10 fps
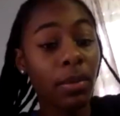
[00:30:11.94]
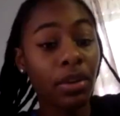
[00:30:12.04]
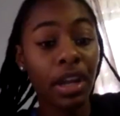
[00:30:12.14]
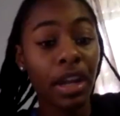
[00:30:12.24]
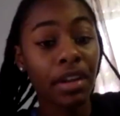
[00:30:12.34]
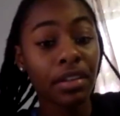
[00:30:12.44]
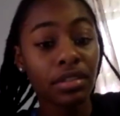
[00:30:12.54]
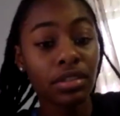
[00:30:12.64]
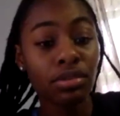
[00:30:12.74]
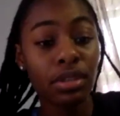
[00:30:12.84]
give up on your
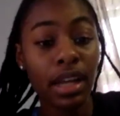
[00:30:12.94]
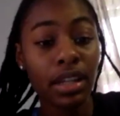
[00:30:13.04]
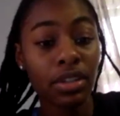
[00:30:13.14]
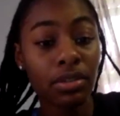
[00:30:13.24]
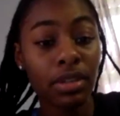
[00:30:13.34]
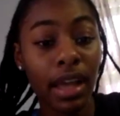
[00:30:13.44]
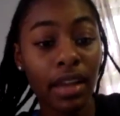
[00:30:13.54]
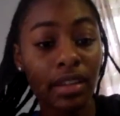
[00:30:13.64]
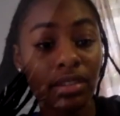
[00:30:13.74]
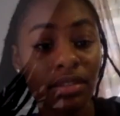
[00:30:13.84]
hair. Do not do
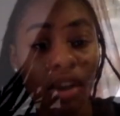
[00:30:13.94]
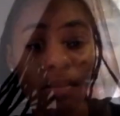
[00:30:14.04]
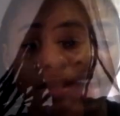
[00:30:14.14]
that.